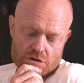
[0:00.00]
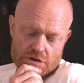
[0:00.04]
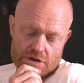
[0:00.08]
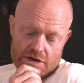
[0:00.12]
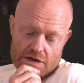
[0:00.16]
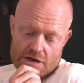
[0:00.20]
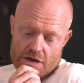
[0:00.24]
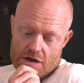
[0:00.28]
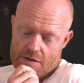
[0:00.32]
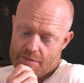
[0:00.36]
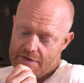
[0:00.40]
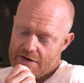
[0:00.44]

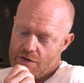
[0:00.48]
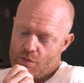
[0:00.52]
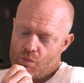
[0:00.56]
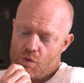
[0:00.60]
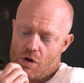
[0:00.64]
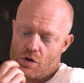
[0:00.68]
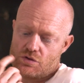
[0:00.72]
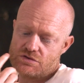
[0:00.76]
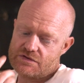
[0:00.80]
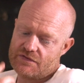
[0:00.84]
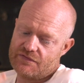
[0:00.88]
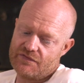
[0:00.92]
Yeah, I mean, the
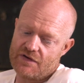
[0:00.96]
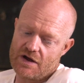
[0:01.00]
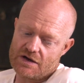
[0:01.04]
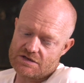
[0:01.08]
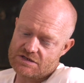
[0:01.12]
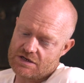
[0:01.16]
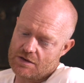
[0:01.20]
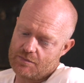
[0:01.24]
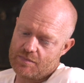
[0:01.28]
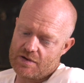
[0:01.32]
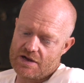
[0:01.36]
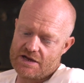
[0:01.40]
world's a
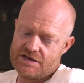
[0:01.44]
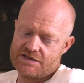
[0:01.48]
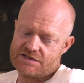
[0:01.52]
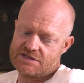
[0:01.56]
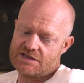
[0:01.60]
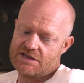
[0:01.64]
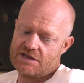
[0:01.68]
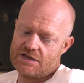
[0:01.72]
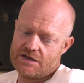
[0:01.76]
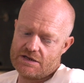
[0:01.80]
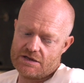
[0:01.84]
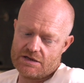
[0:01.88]
fucked up
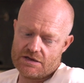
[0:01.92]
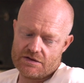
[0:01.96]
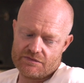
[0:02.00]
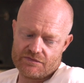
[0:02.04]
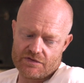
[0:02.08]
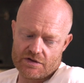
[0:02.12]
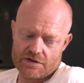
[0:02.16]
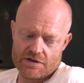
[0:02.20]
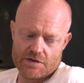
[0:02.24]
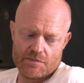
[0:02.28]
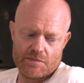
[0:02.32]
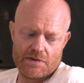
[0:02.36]
place, isn't it,
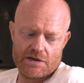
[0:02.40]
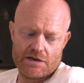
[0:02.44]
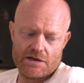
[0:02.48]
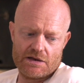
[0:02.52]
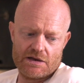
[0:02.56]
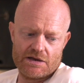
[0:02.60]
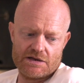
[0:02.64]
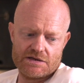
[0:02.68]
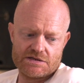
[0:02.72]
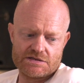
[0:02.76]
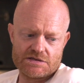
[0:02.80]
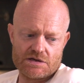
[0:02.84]

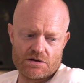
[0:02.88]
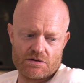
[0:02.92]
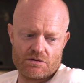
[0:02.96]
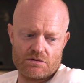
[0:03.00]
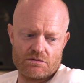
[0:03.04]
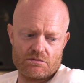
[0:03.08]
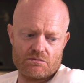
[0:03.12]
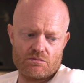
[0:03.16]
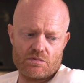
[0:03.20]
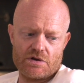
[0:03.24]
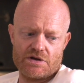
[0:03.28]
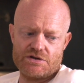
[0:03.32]
fundamentally?
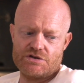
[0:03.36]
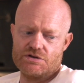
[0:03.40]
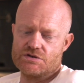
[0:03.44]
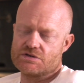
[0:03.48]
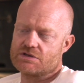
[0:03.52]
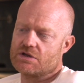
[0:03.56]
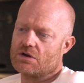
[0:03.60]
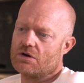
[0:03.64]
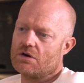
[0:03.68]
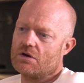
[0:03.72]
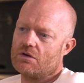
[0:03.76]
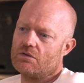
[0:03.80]
So where do you
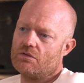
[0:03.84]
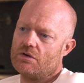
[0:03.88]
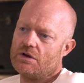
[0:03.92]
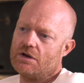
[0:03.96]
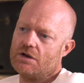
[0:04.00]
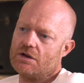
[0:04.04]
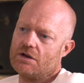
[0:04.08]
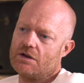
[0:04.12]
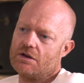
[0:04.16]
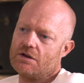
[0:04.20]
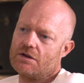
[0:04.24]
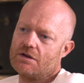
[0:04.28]
start,
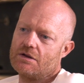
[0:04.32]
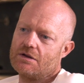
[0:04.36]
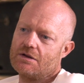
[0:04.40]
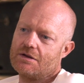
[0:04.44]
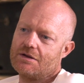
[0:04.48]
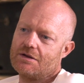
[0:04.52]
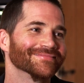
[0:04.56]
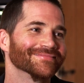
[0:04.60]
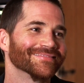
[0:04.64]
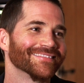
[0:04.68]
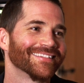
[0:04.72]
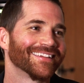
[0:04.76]
really?
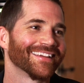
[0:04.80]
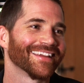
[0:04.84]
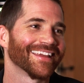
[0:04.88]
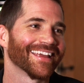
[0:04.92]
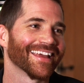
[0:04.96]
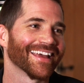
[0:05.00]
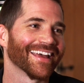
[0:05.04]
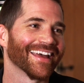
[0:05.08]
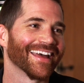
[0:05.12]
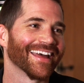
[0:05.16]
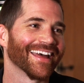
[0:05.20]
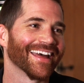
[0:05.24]

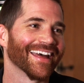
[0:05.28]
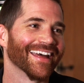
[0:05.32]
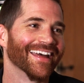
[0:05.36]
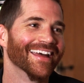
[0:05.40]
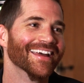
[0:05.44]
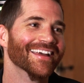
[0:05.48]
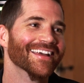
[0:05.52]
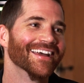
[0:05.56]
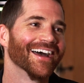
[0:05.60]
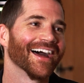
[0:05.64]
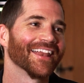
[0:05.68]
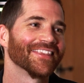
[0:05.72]
Yeah,
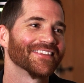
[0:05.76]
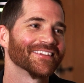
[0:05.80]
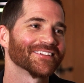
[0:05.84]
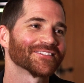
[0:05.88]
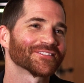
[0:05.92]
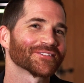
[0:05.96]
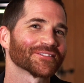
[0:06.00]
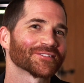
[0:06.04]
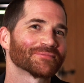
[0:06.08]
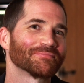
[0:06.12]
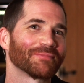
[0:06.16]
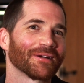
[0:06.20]
and
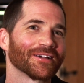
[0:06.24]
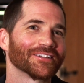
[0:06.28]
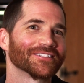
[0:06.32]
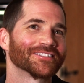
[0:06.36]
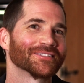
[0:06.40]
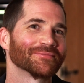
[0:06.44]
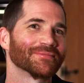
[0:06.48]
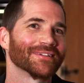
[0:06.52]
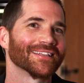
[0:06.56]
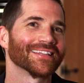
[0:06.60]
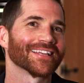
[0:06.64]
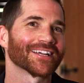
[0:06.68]
this is
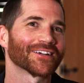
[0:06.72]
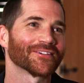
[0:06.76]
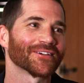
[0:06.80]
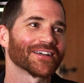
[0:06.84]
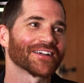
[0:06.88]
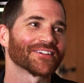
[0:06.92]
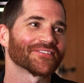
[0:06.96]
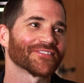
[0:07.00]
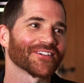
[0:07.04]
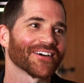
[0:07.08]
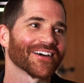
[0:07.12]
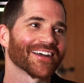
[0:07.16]
supposed to be the
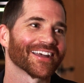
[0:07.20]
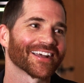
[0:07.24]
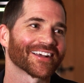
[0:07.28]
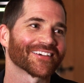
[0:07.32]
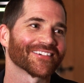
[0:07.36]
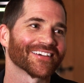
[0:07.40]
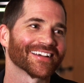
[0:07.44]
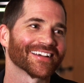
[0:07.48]
quick fire